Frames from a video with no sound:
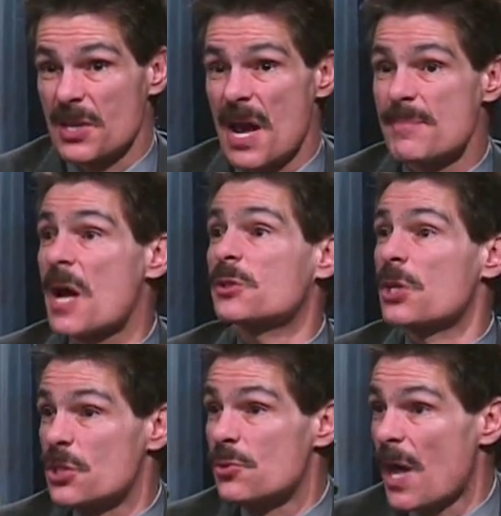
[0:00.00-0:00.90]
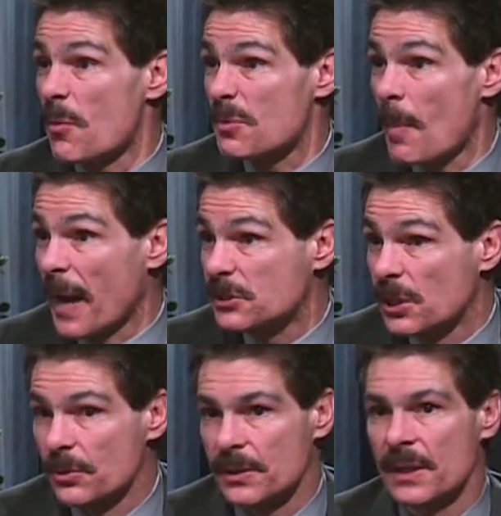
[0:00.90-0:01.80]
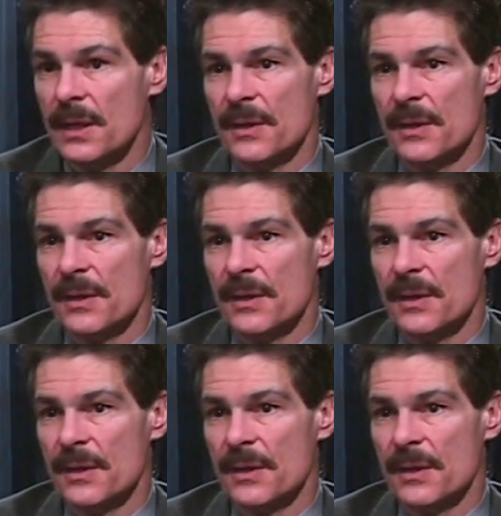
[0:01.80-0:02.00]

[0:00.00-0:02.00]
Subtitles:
and I'm not going to do that with my children.